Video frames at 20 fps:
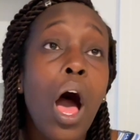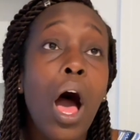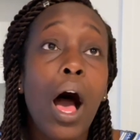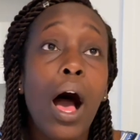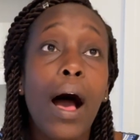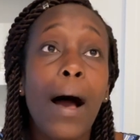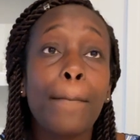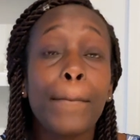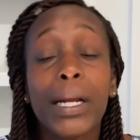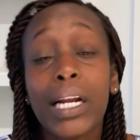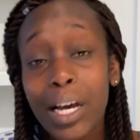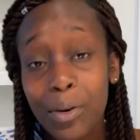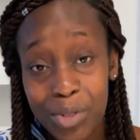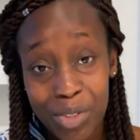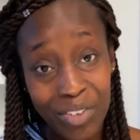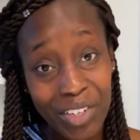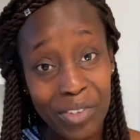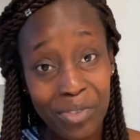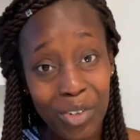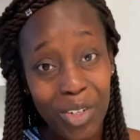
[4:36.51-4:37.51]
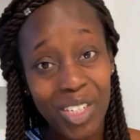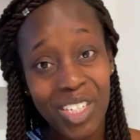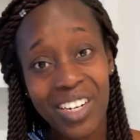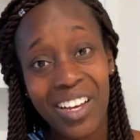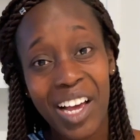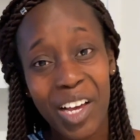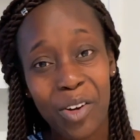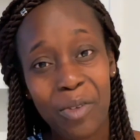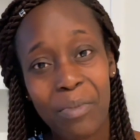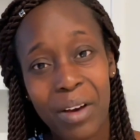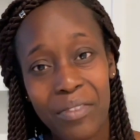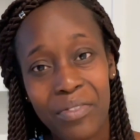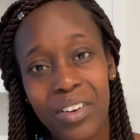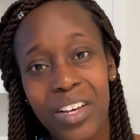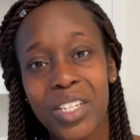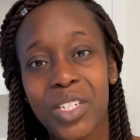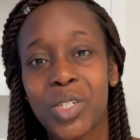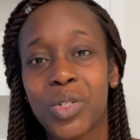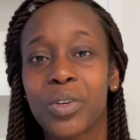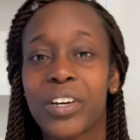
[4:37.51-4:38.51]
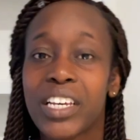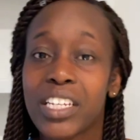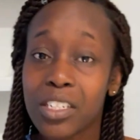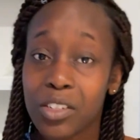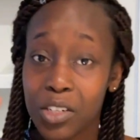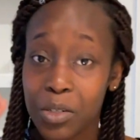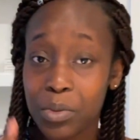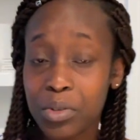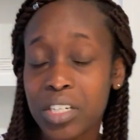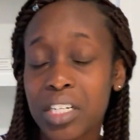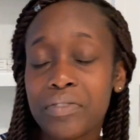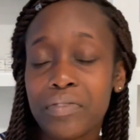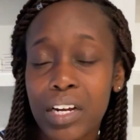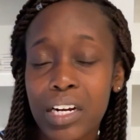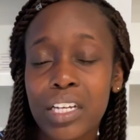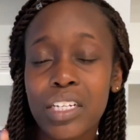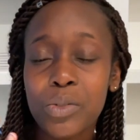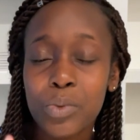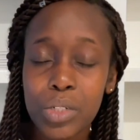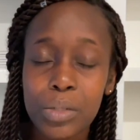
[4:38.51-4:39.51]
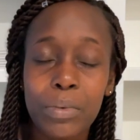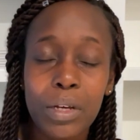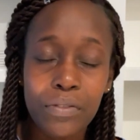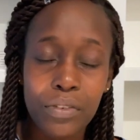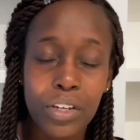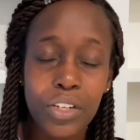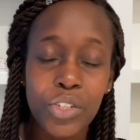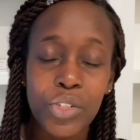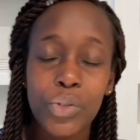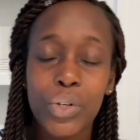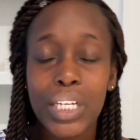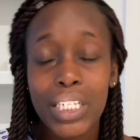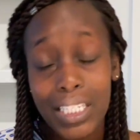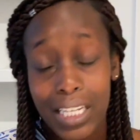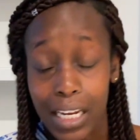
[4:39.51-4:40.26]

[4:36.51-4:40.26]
And I was really fortunate. I got my first choice because project finance was my first choice,